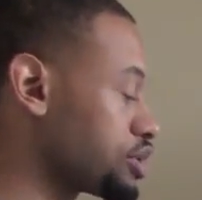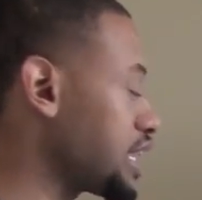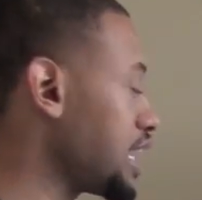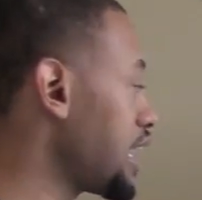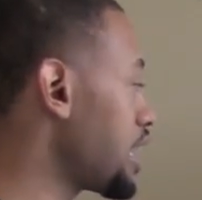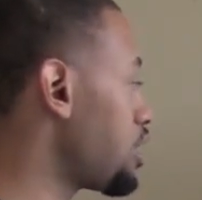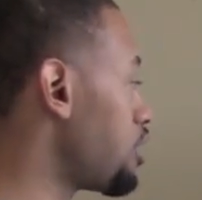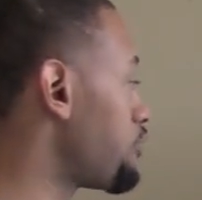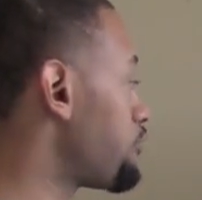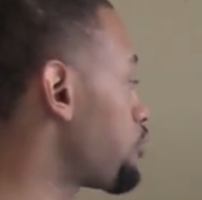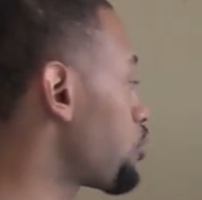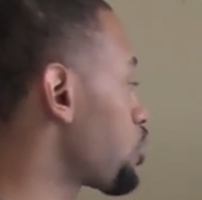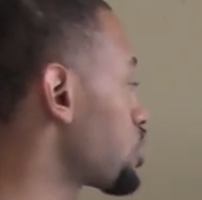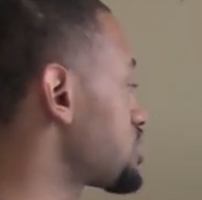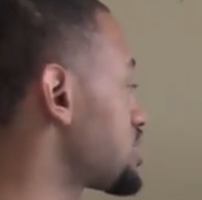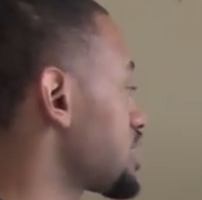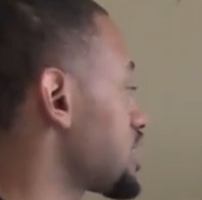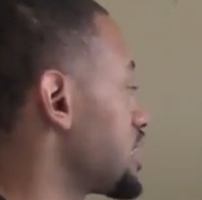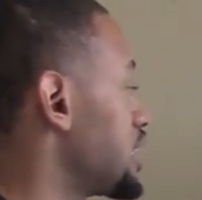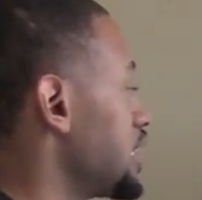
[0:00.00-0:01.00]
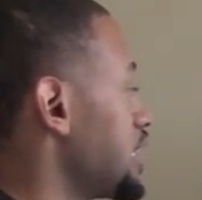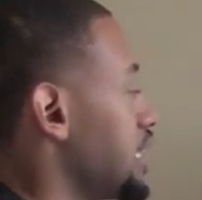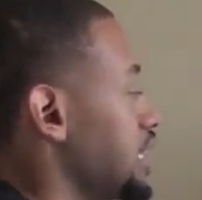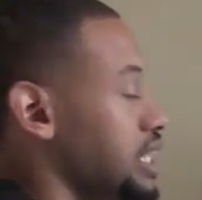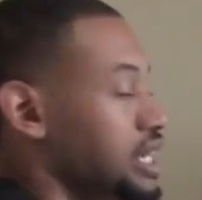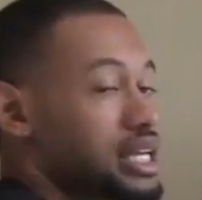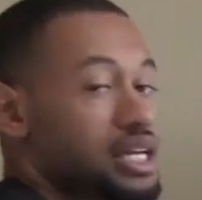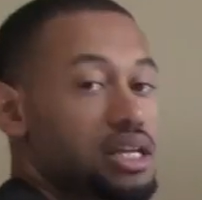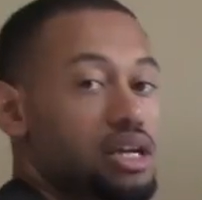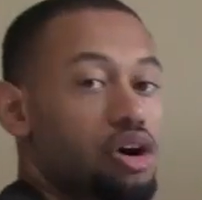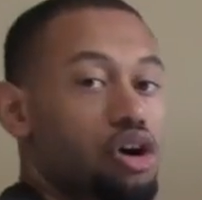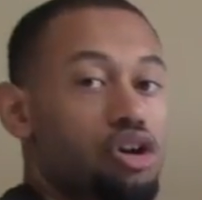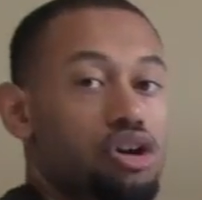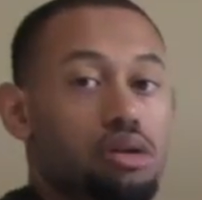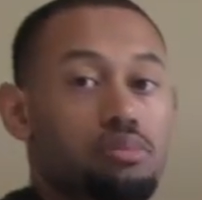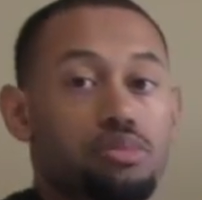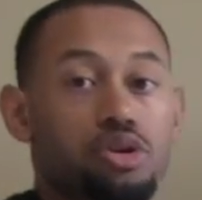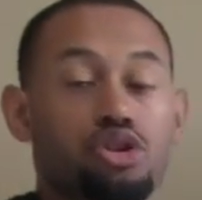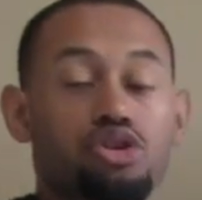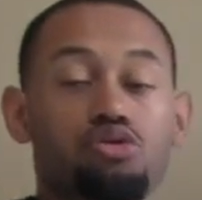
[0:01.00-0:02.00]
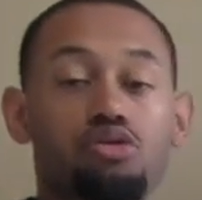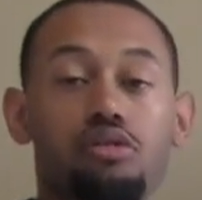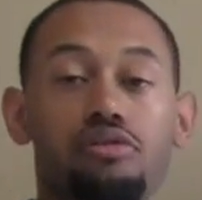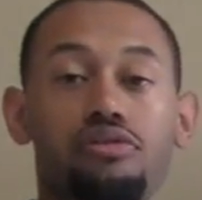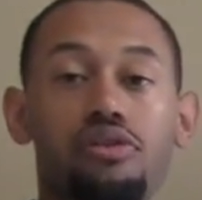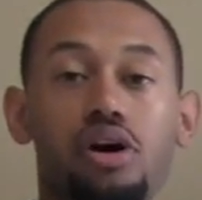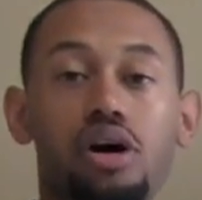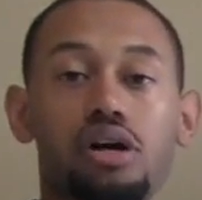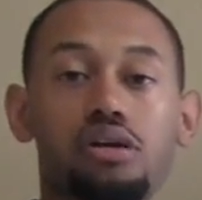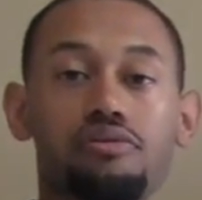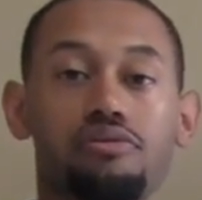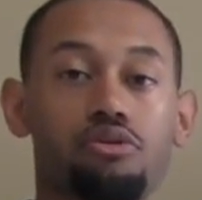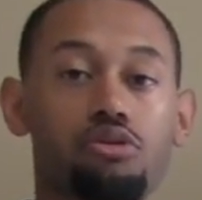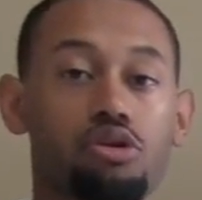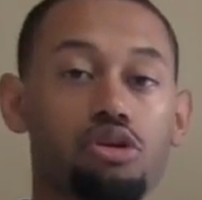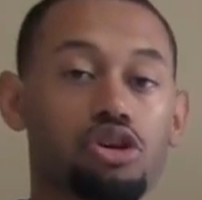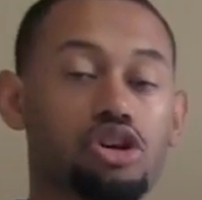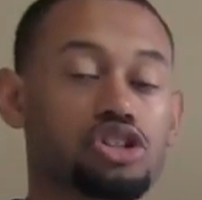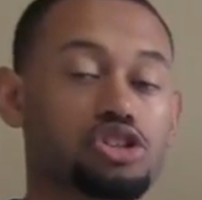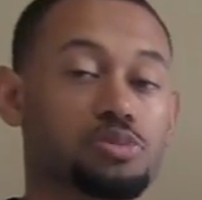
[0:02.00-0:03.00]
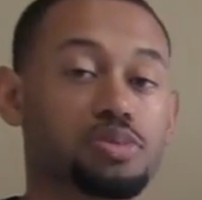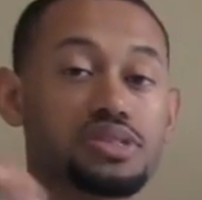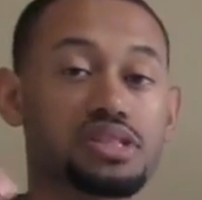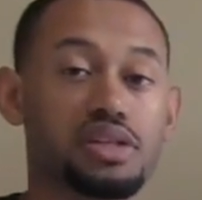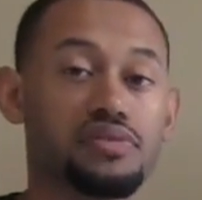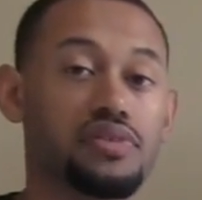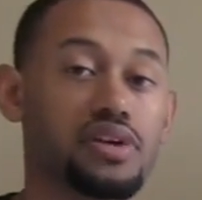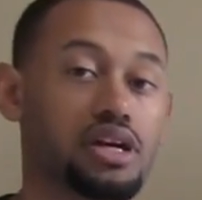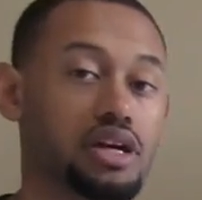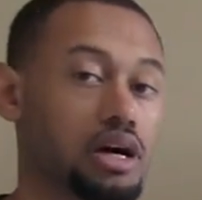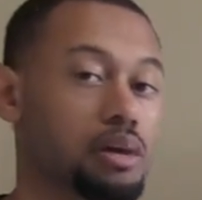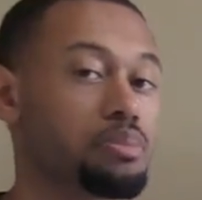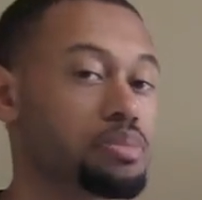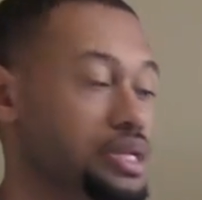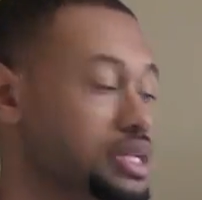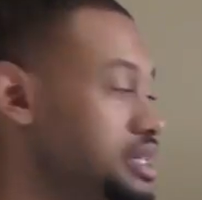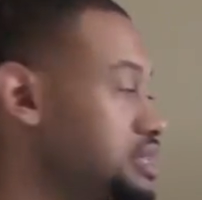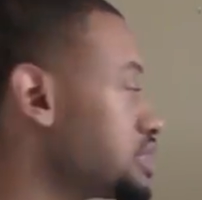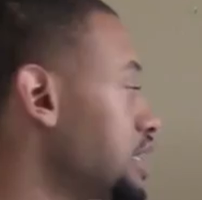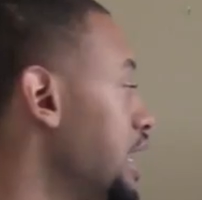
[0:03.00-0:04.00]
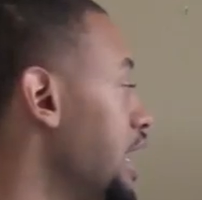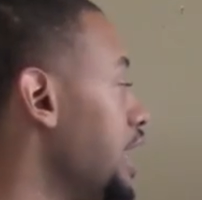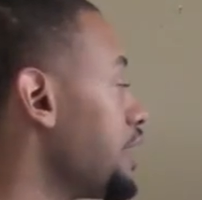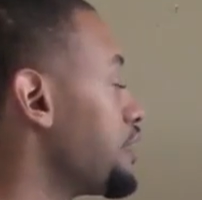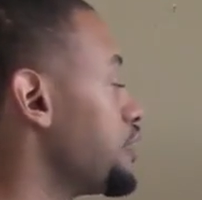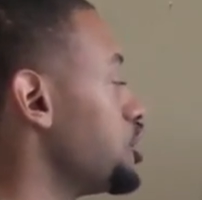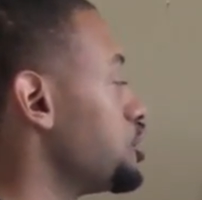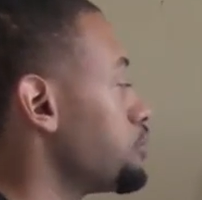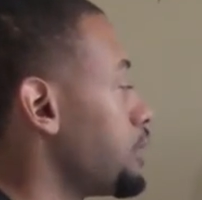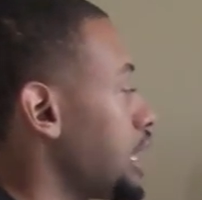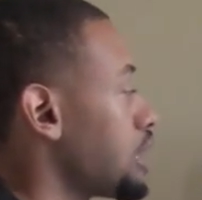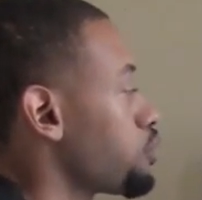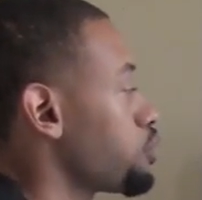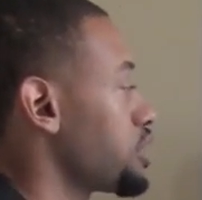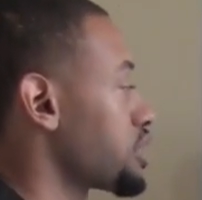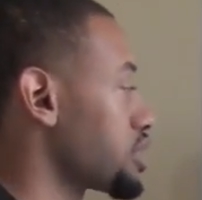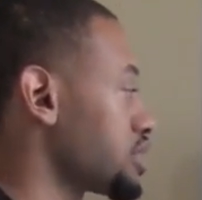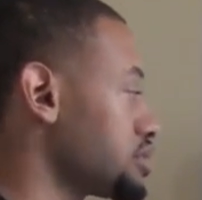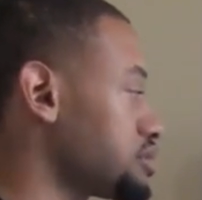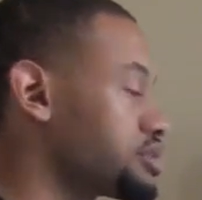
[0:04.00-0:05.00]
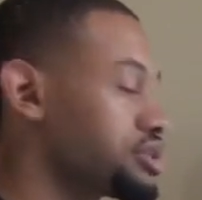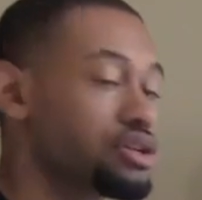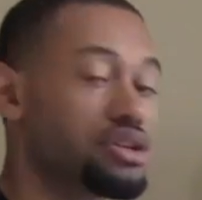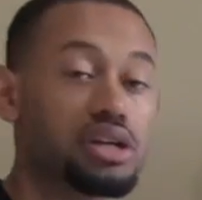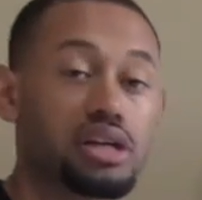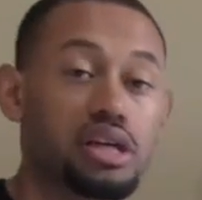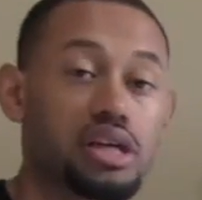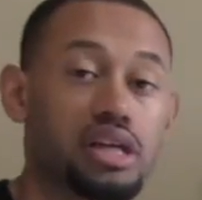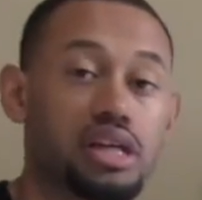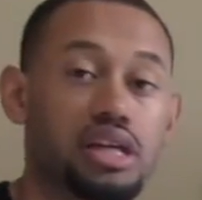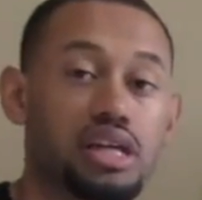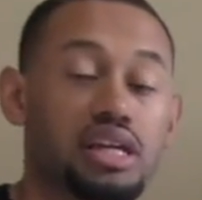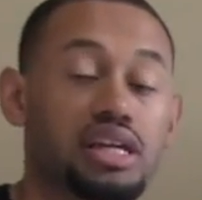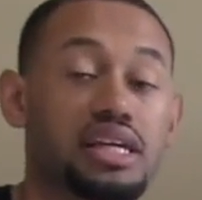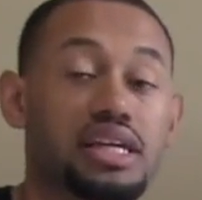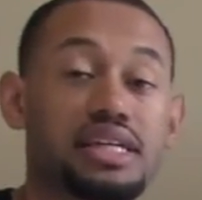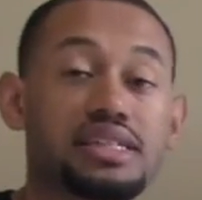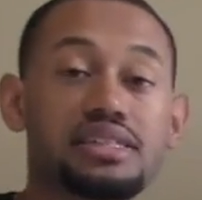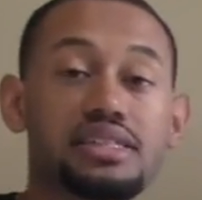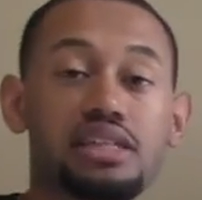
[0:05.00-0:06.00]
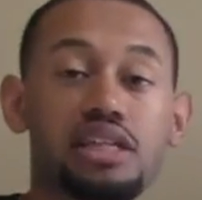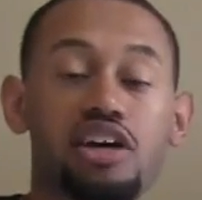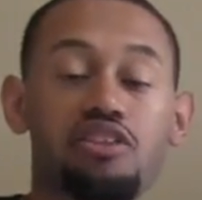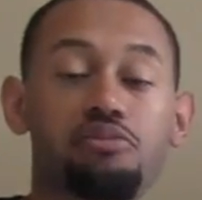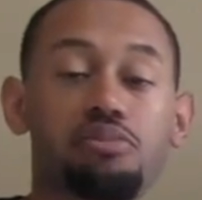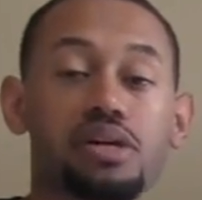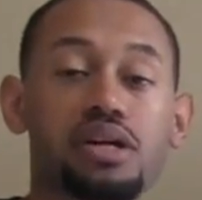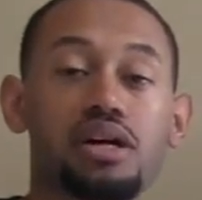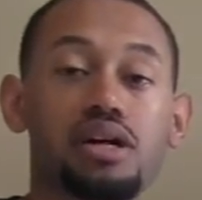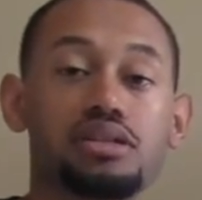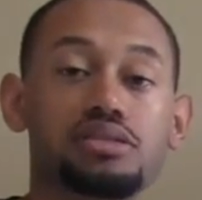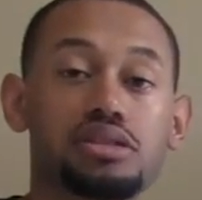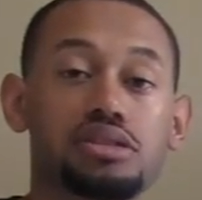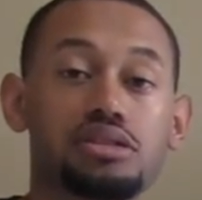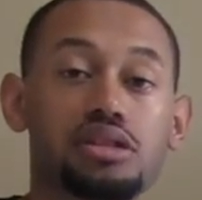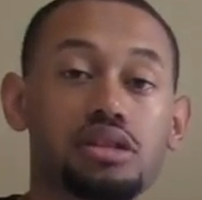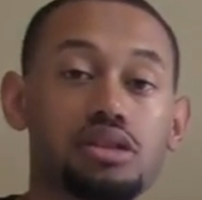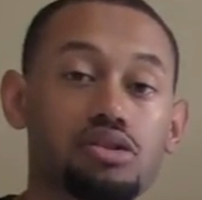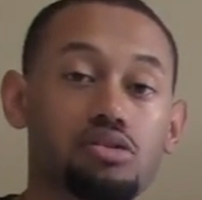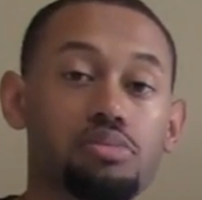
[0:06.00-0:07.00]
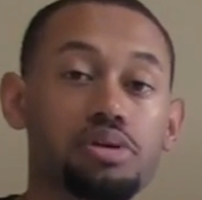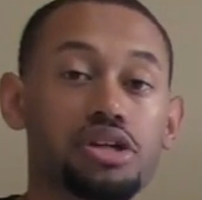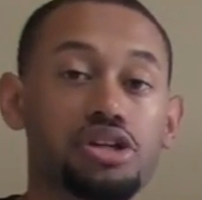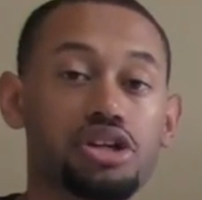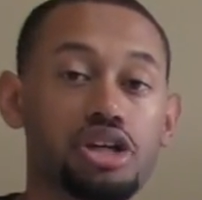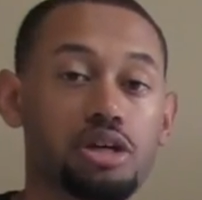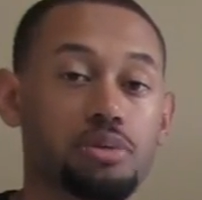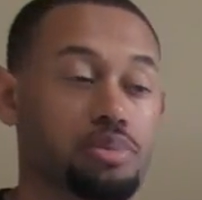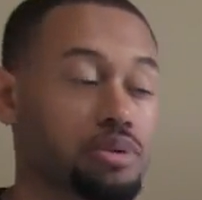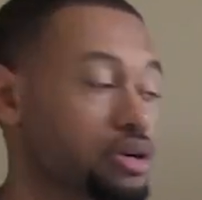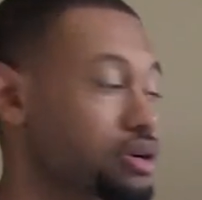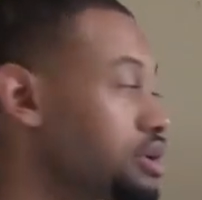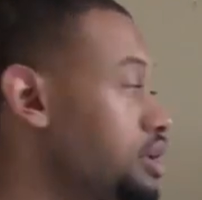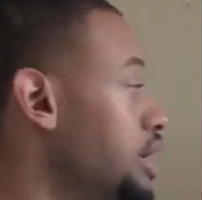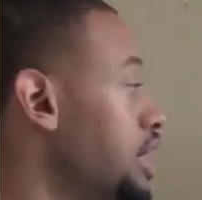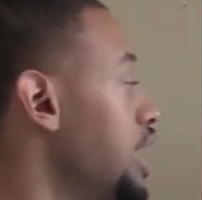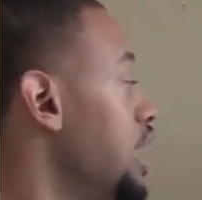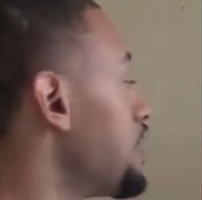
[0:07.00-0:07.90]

you can't afford to get in on a mutual fund for specific companies, then you might want to consider getting an ETF because it's a little bit cheaper.